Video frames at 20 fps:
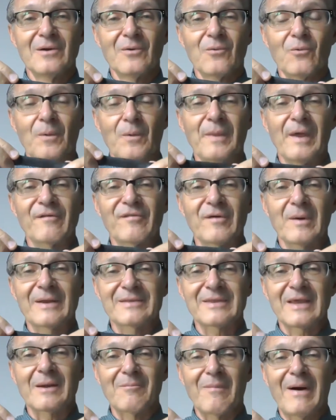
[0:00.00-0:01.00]
will never
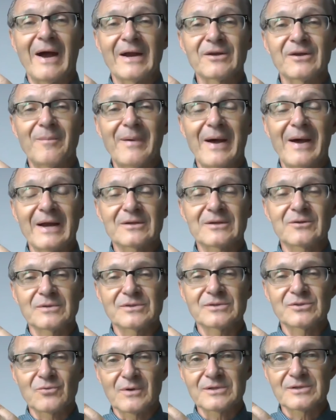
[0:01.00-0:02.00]
let that mind go back to
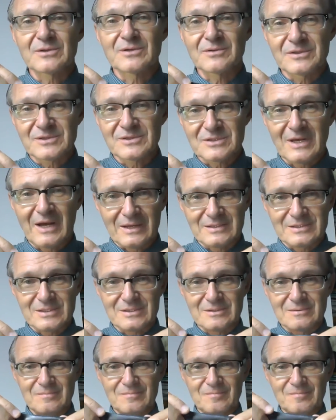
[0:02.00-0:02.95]
its original size.